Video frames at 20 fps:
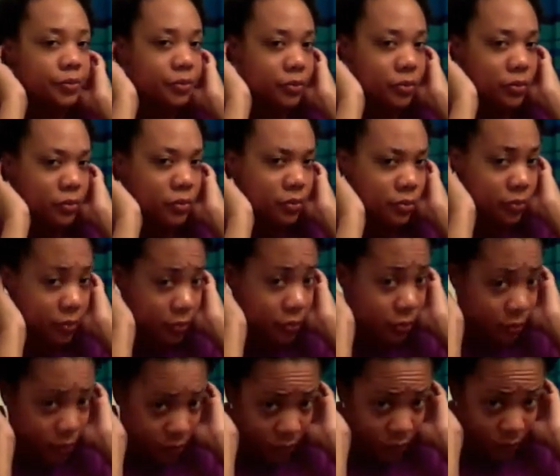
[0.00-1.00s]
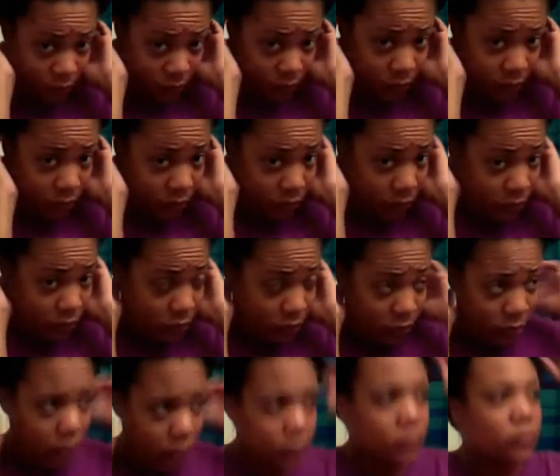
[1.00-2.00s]

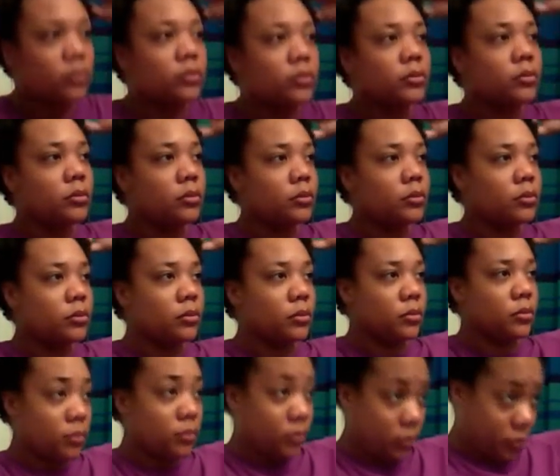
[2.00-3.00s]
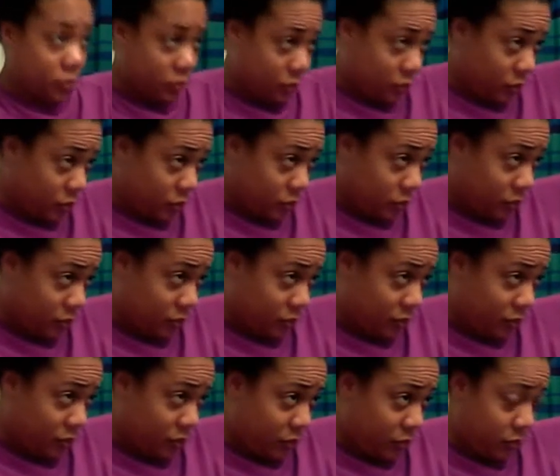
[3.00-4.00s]

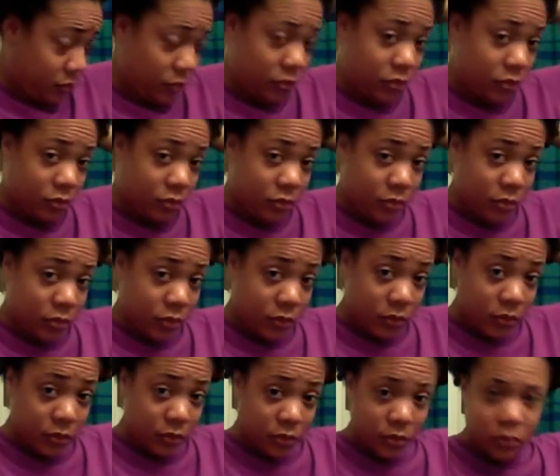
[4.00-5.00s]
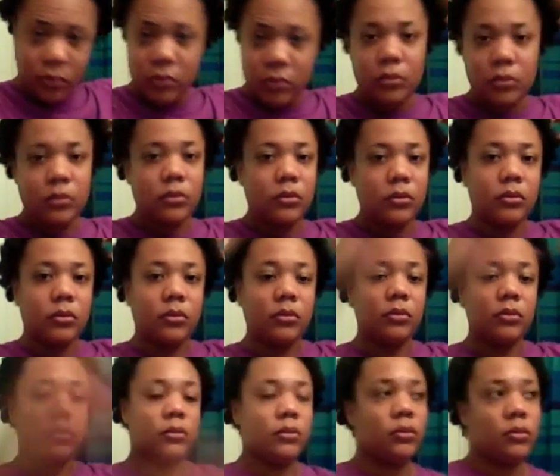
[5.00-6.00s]

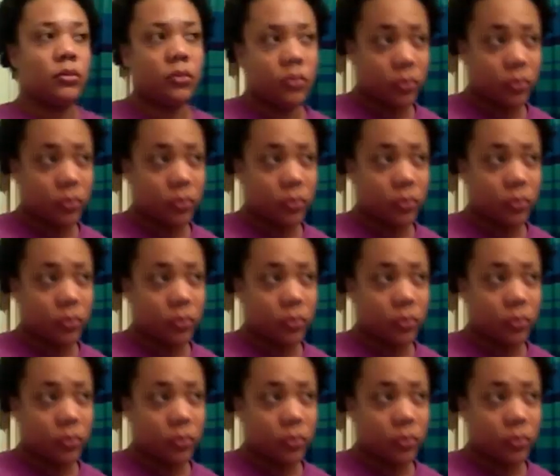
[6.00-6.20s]
Nobody speaks.